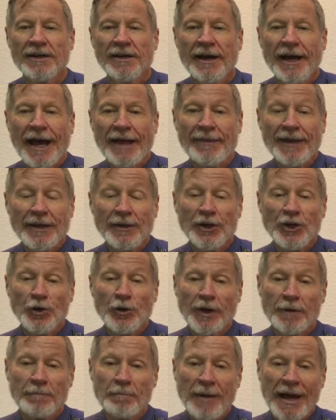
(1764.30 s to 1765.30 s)
and then you
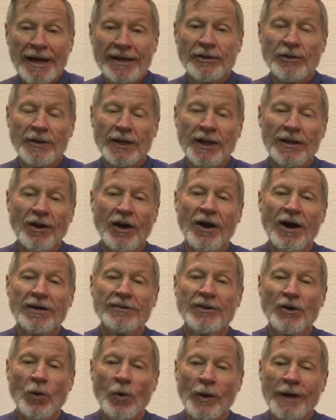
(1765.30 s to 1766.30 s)
can manually lock
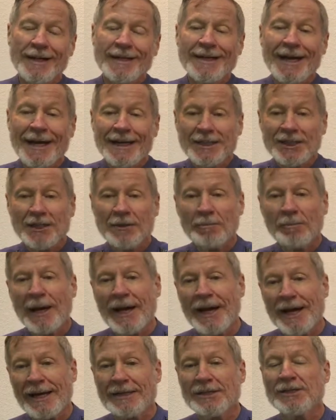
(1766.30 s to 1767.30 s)
the orientation
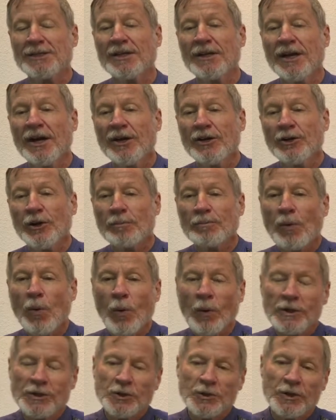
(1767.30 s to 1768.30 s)
page to
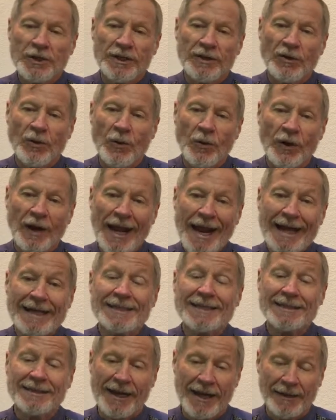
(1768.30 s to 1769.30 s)
portrait or
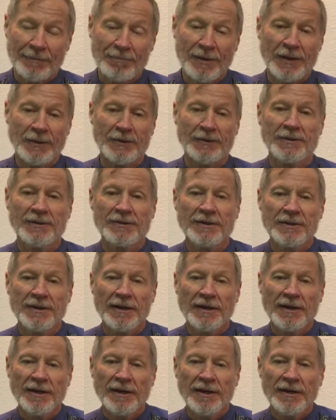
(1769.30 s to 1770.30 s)
landscape mode.
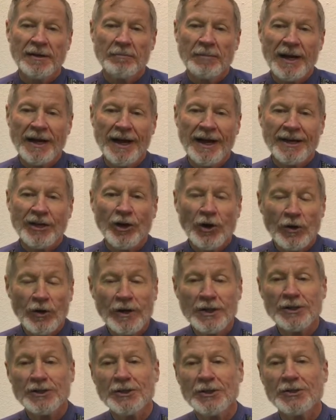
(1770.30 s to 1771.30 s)
But I
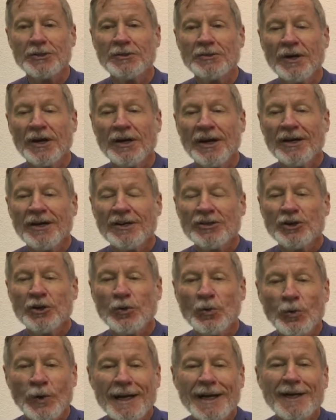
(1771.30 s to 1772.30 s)
encourage you to
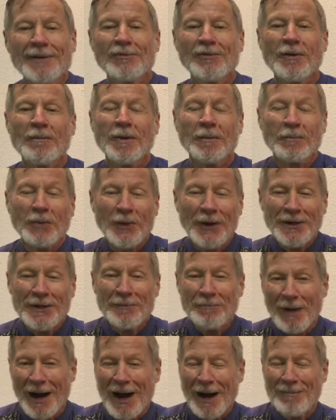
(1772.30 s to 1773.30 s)
read from a
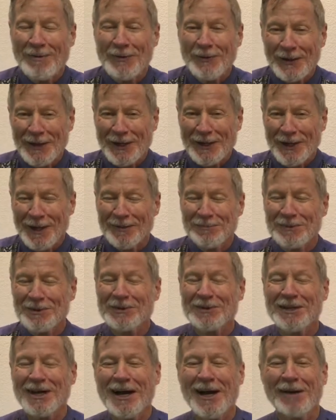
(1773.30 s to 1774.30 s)
printed Bible when it comes
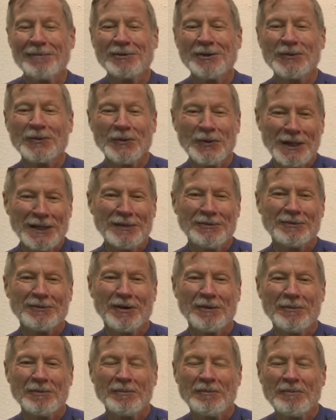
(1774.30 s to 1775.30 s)
time to read
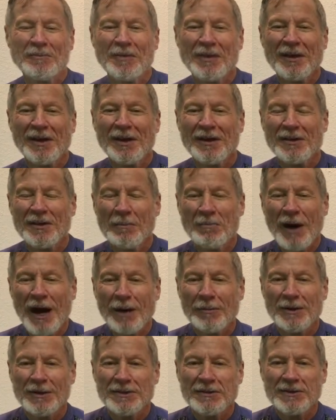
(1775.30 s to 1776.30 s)
from the
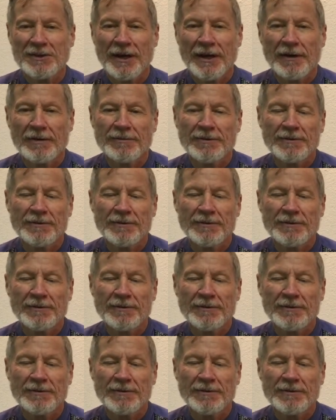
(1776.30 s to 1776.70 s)
Bible itself.